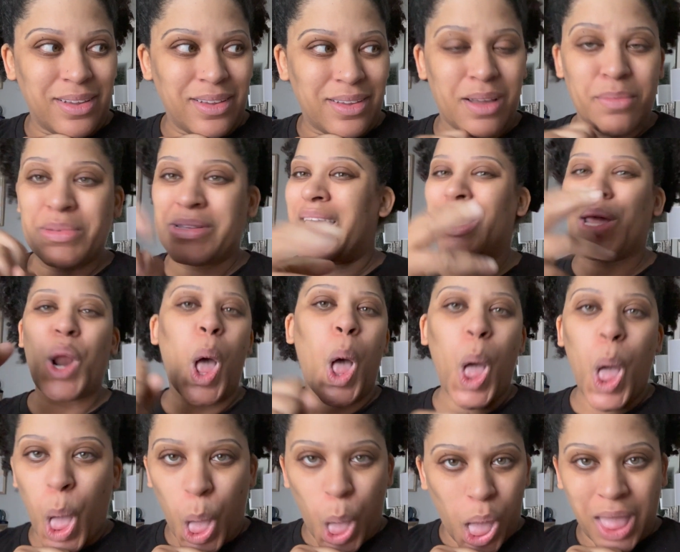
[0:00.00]
I'm going to take it all.
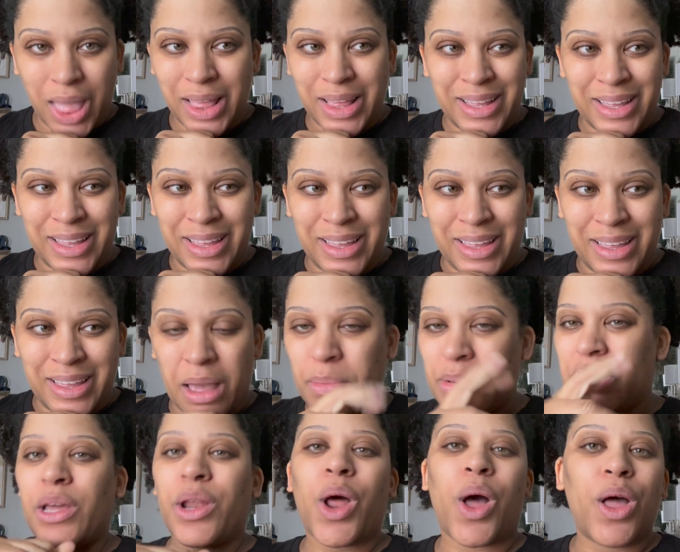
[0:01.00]
I'm going
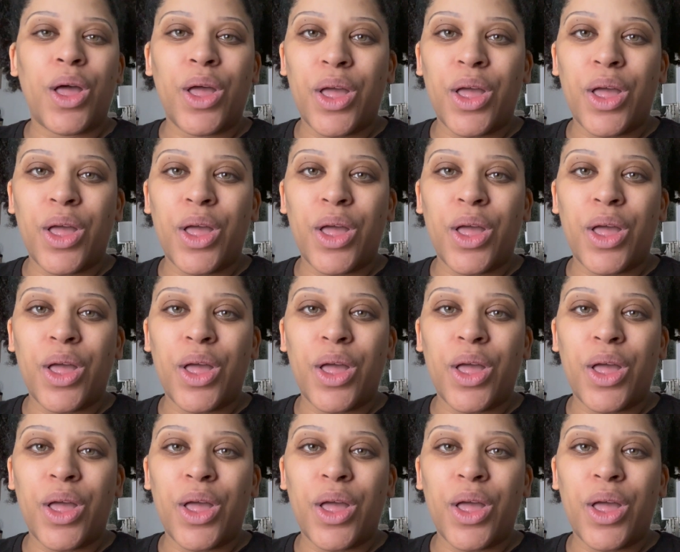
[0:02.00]
to take it all.